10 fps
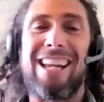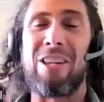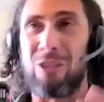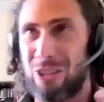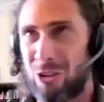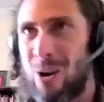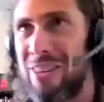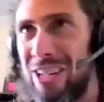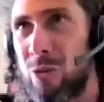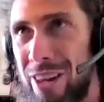he's, he's, reading,
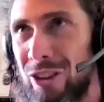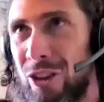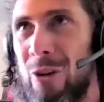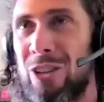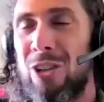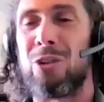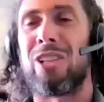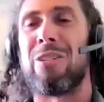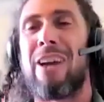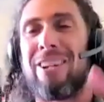he's reading the Stoics
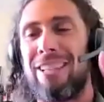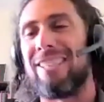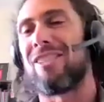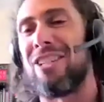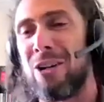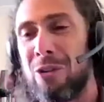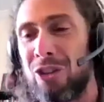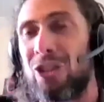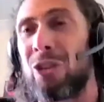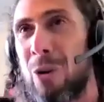closely, right? Or at least, you know,
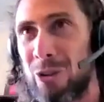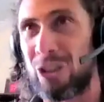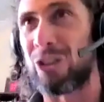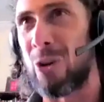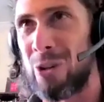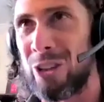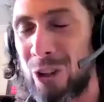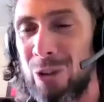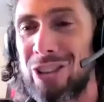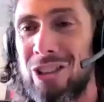Ciceronian
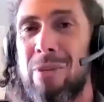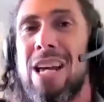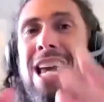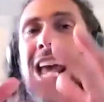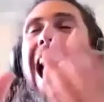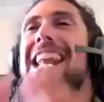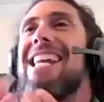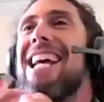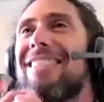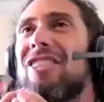Stoicism. And he
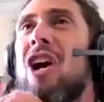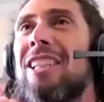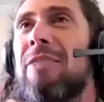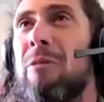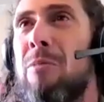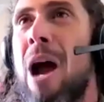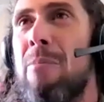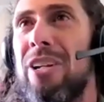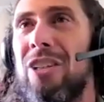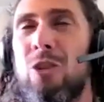has this concept of
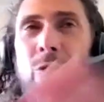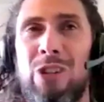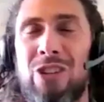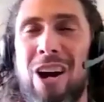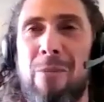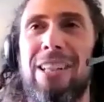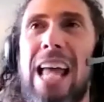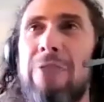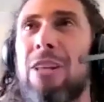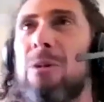property. So when we talk about
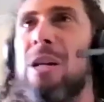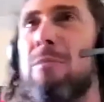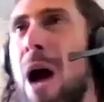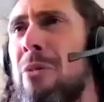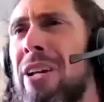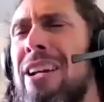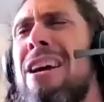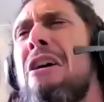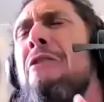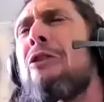life, liberty, and property,
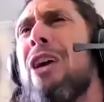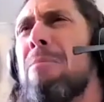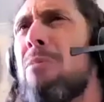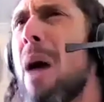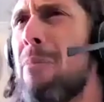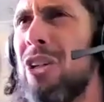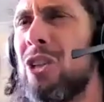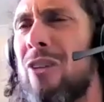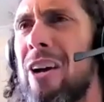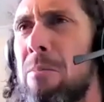for him, property is
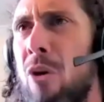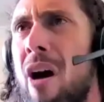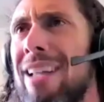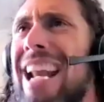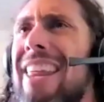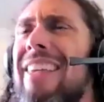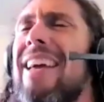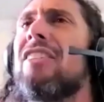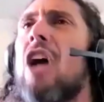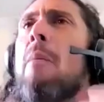very broad. It's anything that
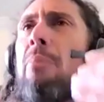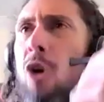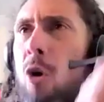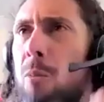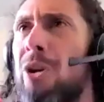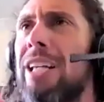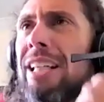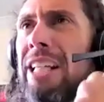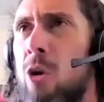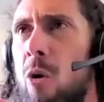is appropriately
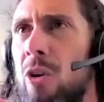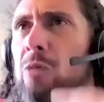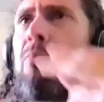yours,